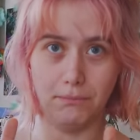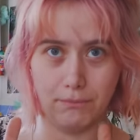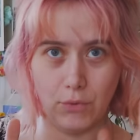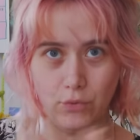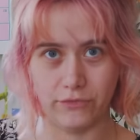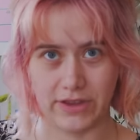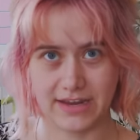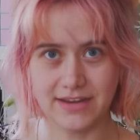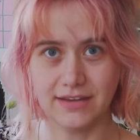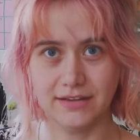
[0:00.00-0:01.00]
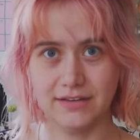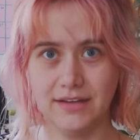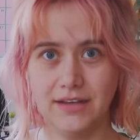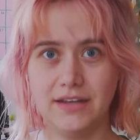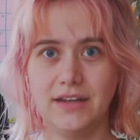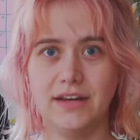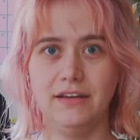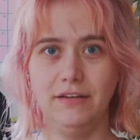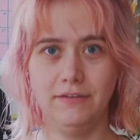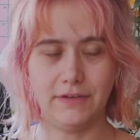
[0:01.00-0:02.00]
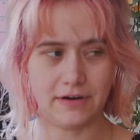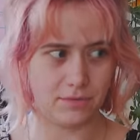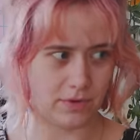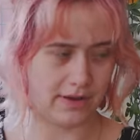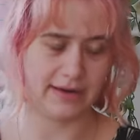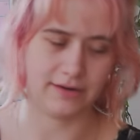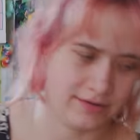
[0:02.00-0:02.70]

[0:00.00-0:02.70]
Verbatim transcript: moving very well. Hang